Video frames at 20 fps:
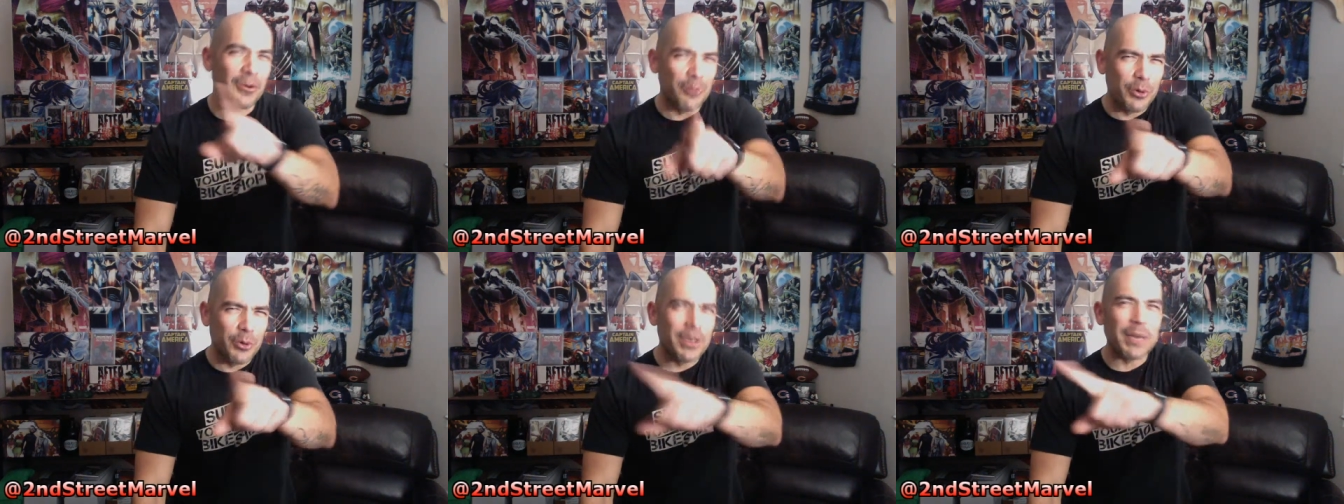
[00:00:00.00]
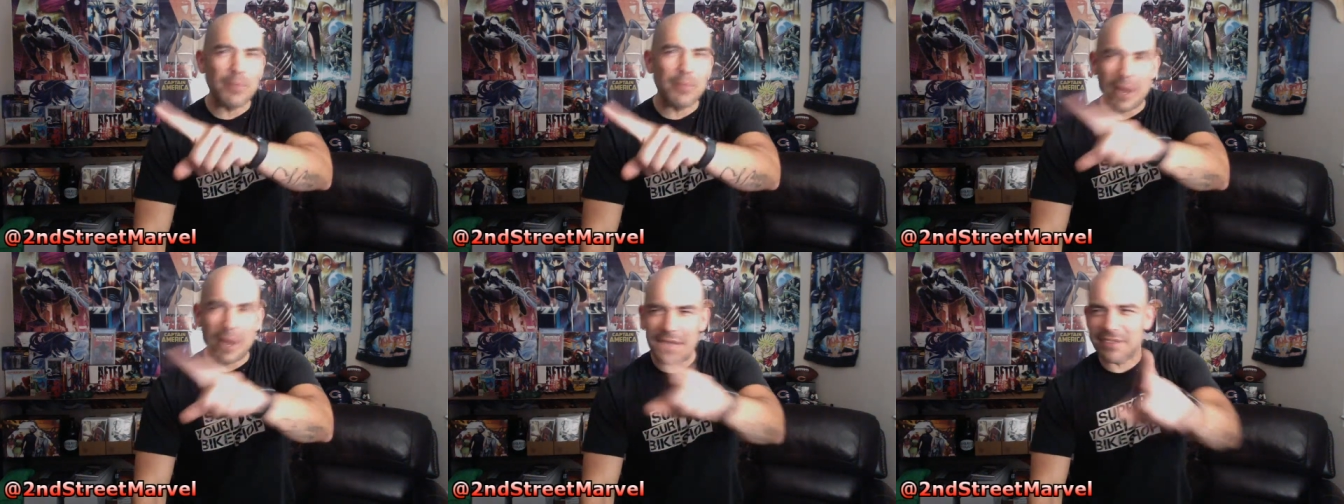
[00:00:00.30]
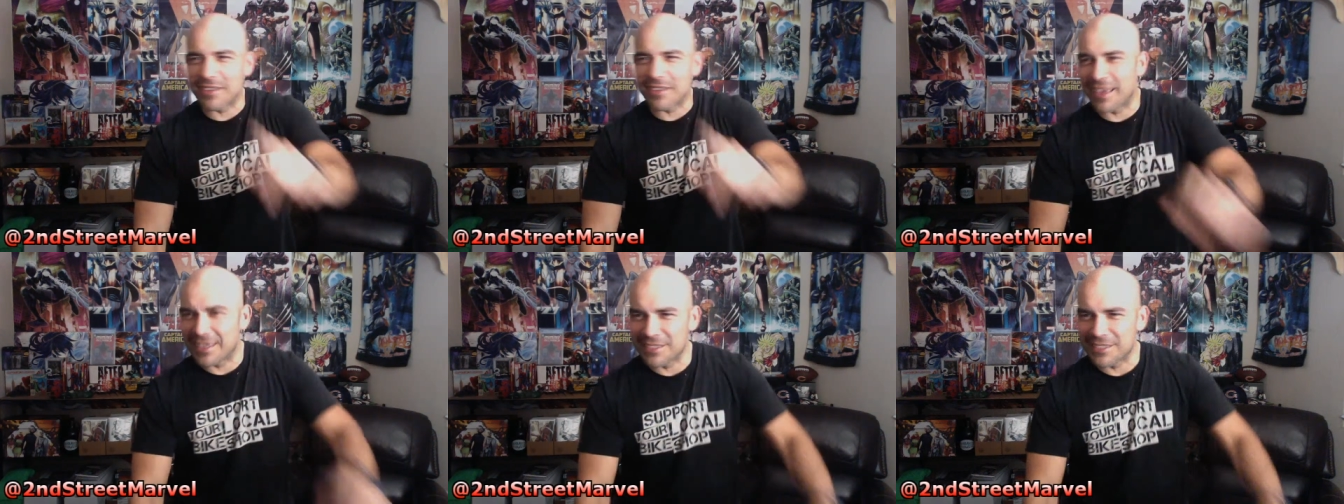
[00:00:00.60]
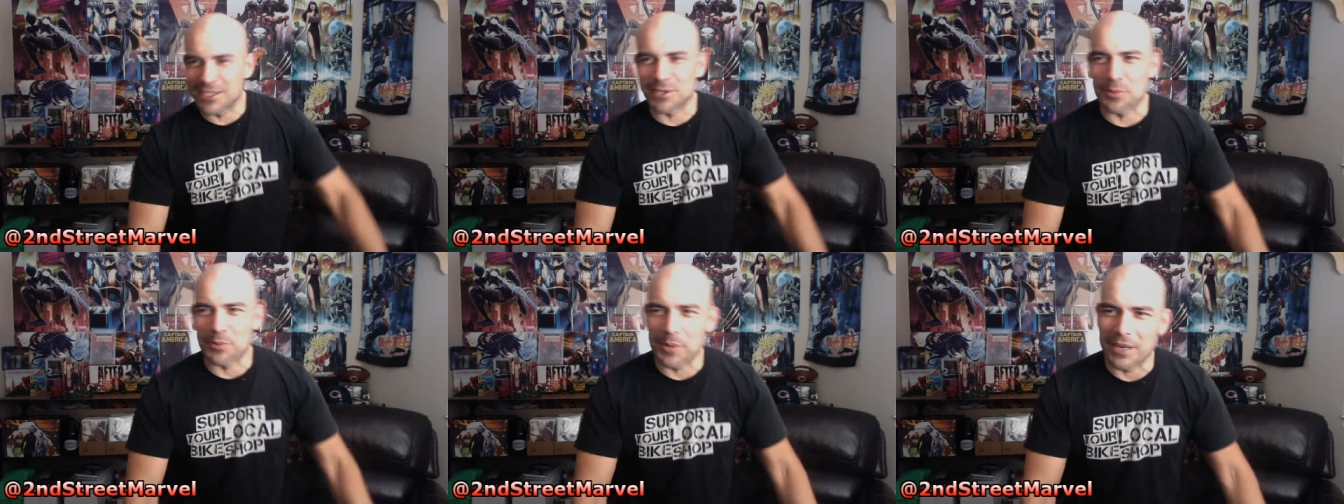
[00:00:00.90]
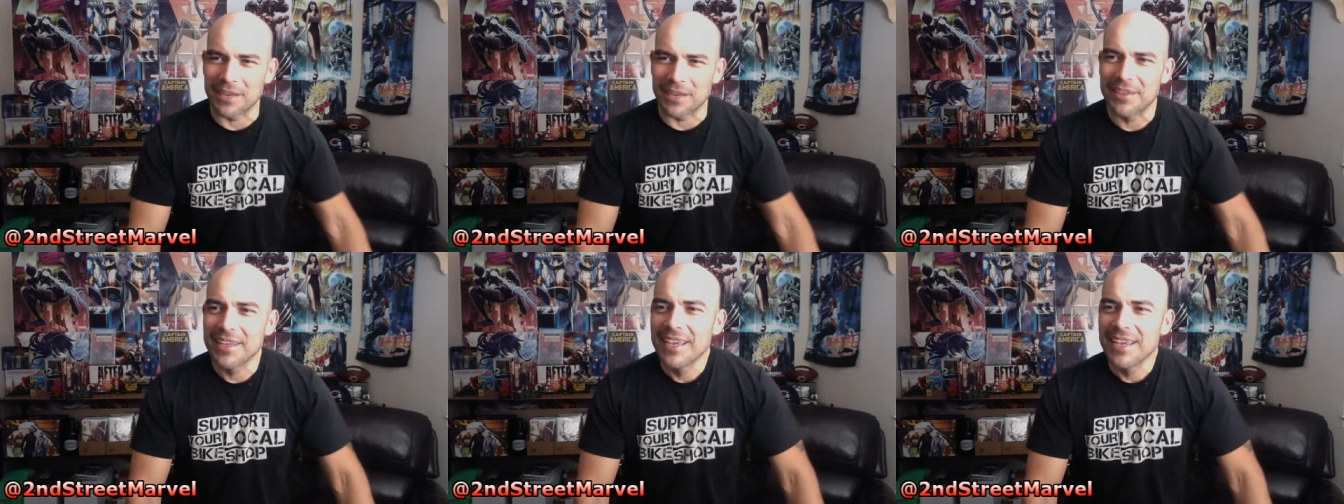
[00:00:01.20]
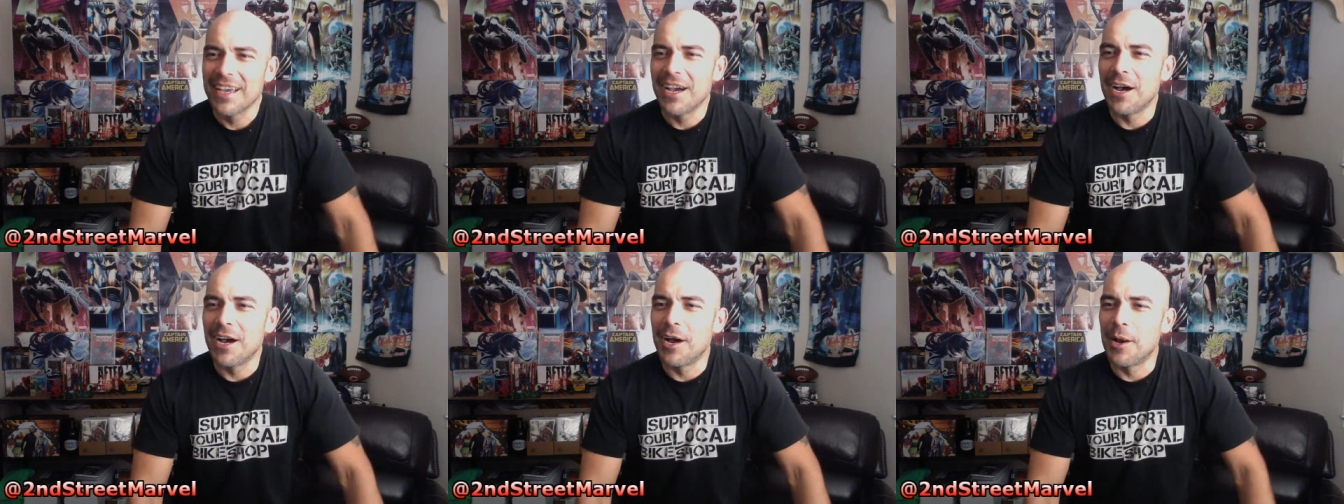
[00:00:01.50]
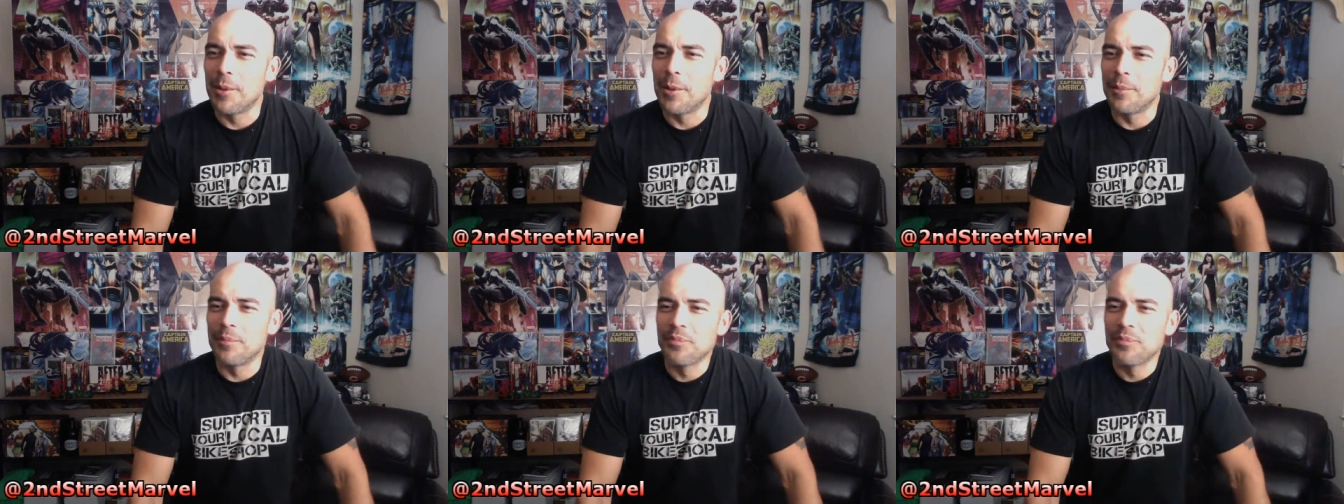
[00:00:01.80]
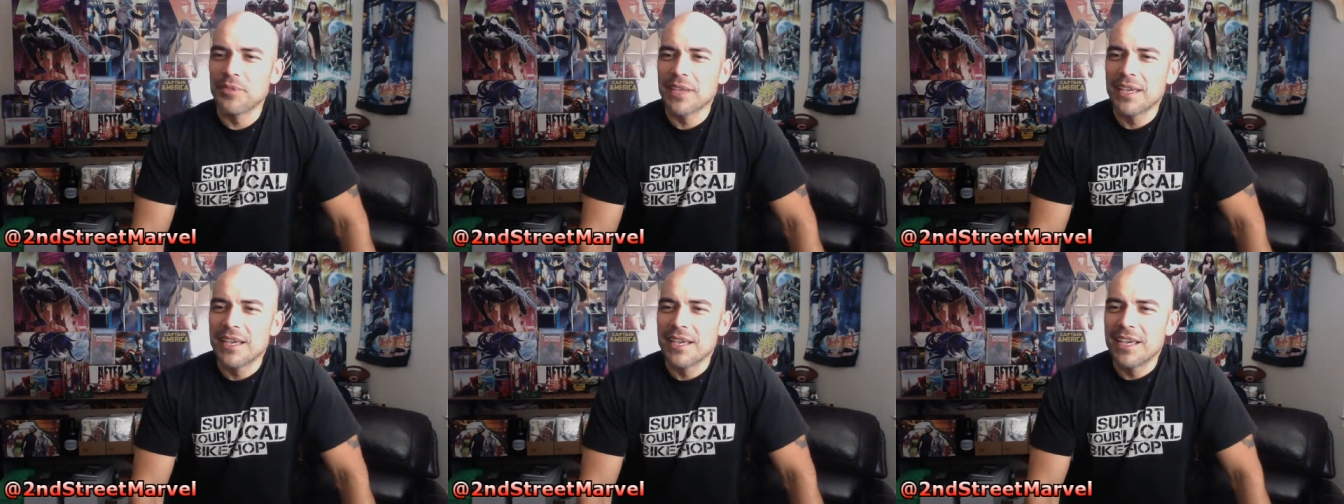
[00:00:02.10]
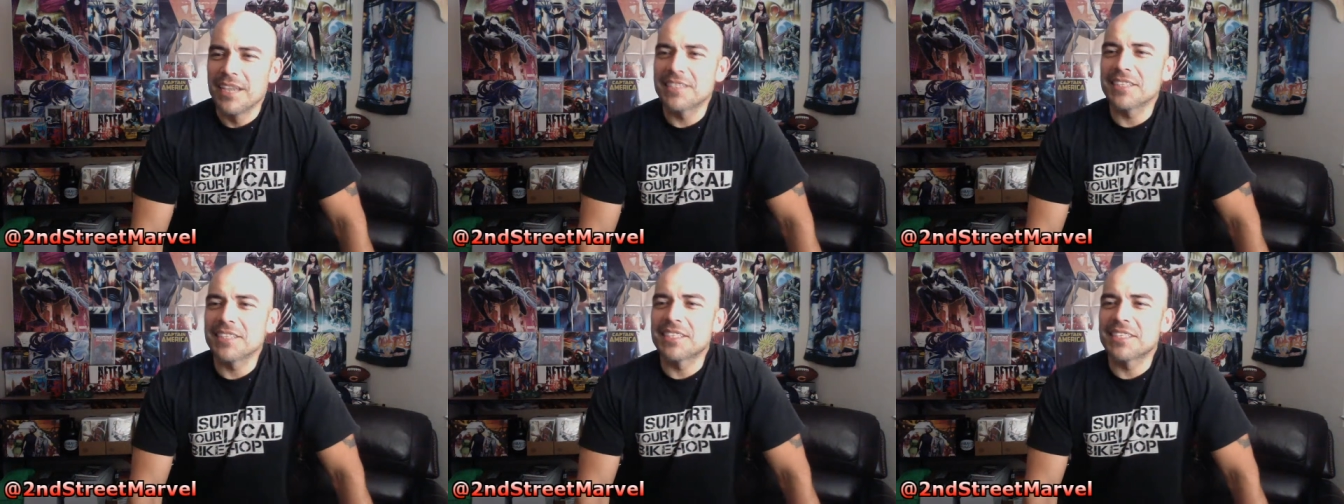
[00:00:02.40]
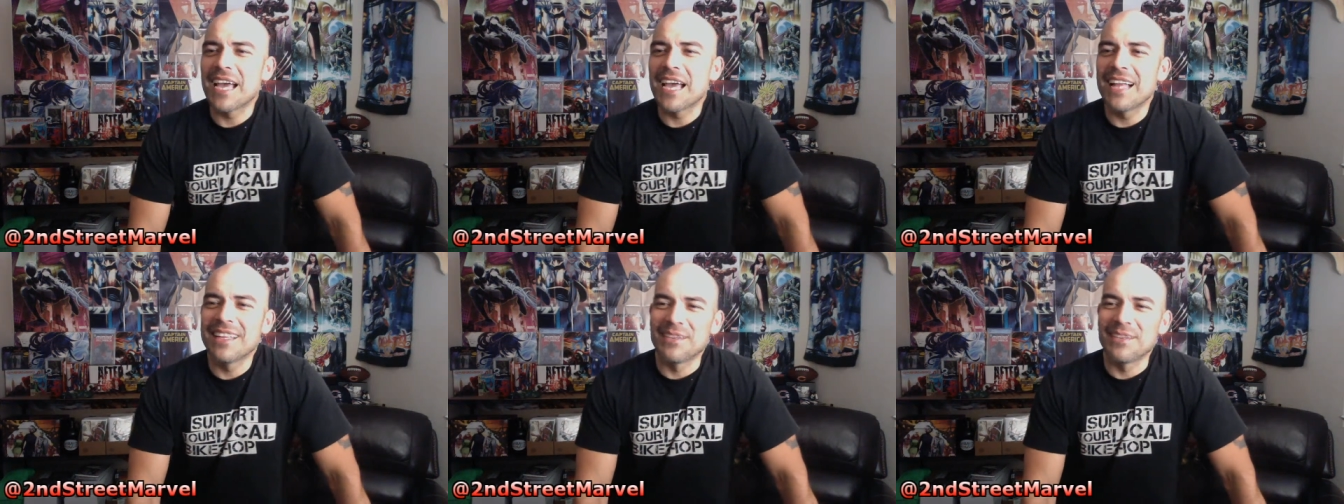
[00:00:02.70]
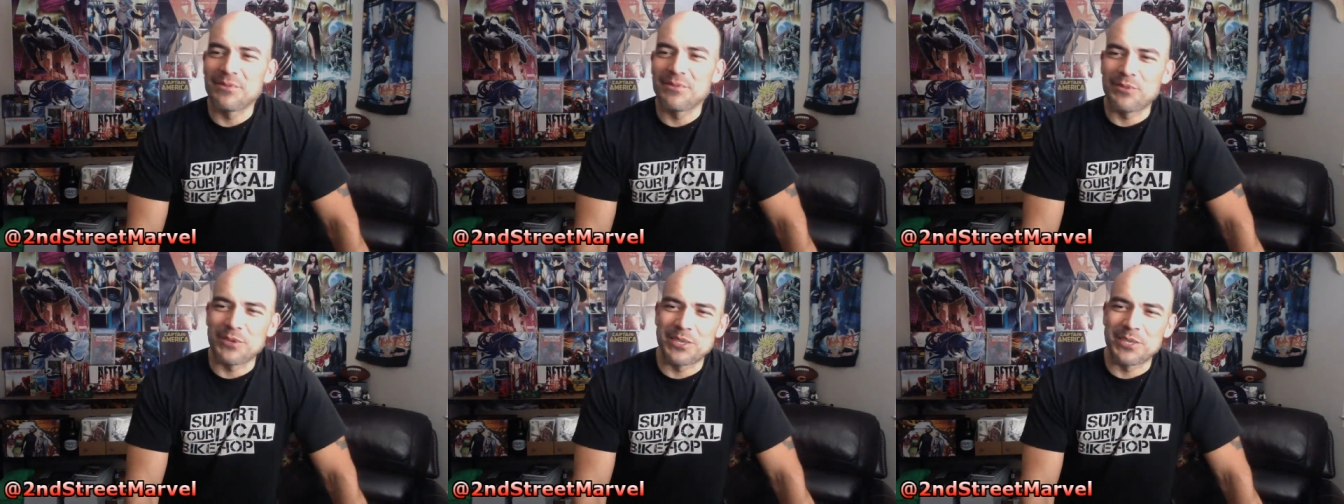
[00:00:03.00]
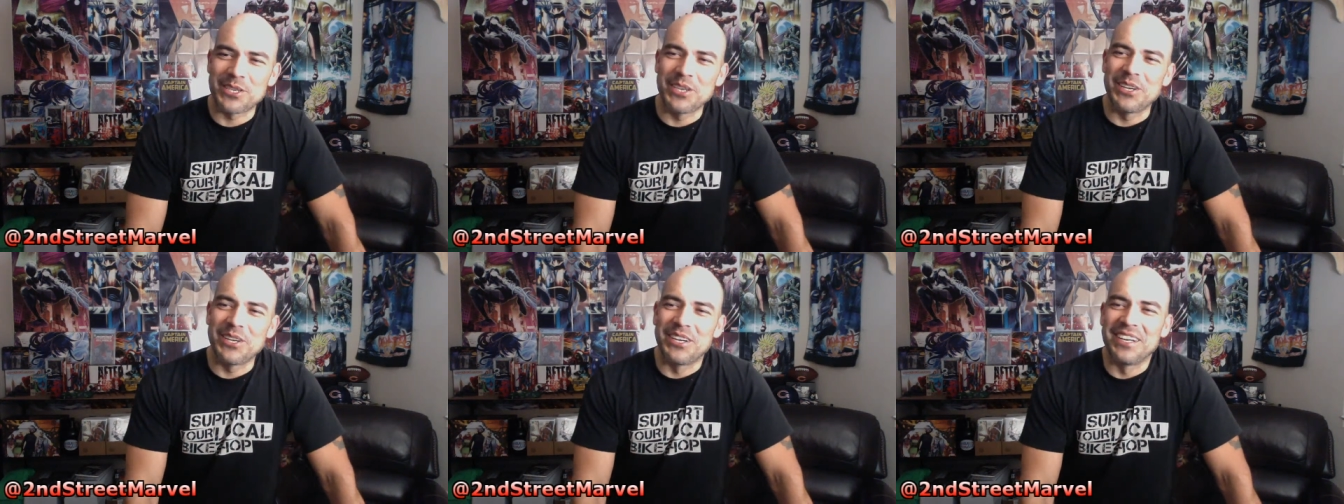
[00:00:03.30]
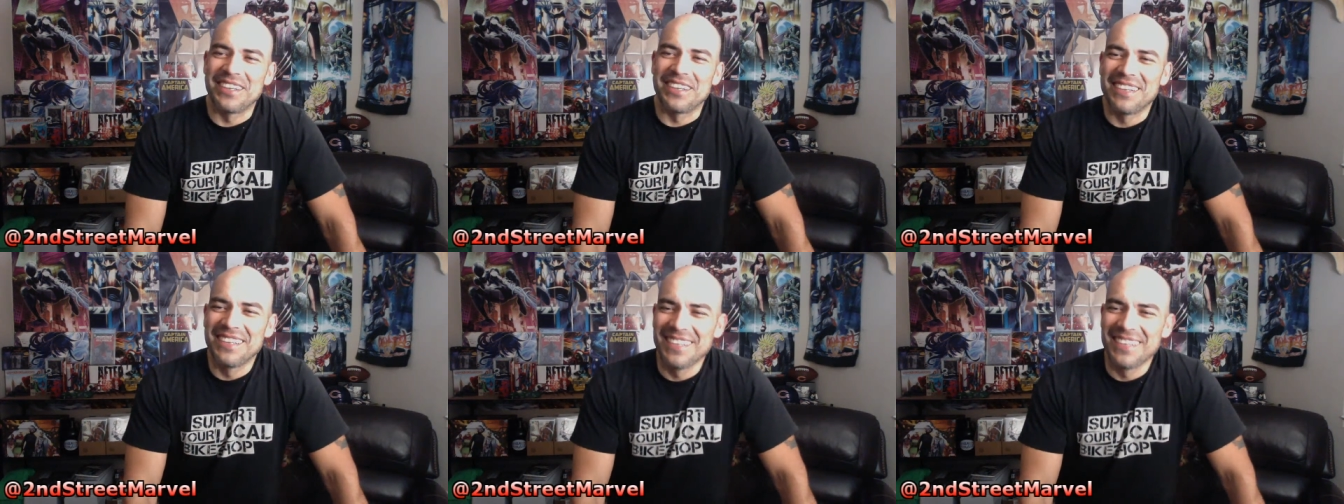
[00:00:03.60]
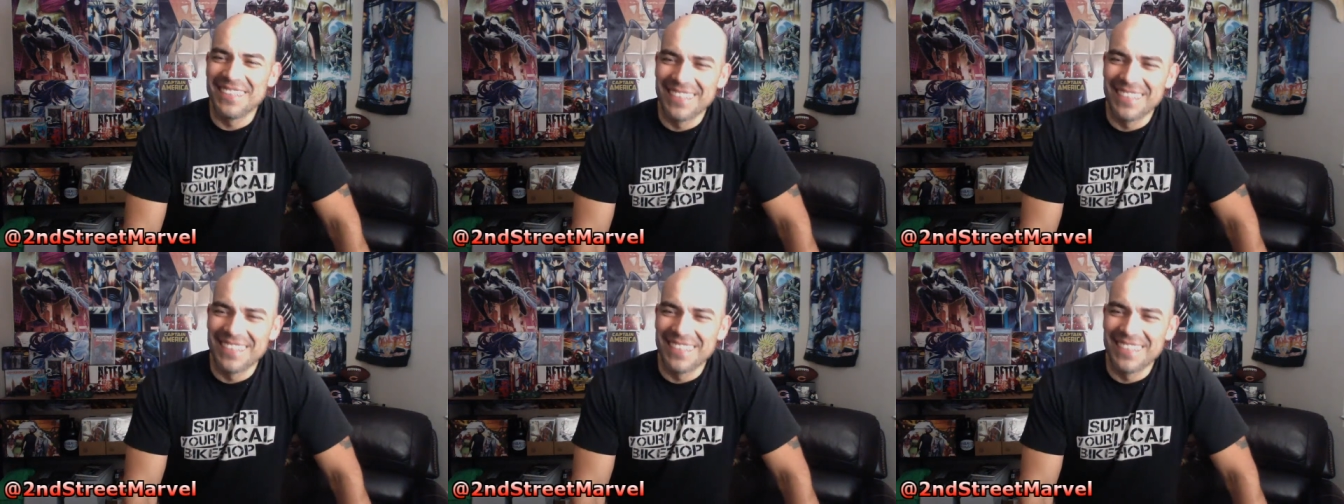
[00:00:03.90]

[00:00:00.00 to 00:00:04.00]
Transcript: We'll get back to that in just a minute. It's a talent for sure.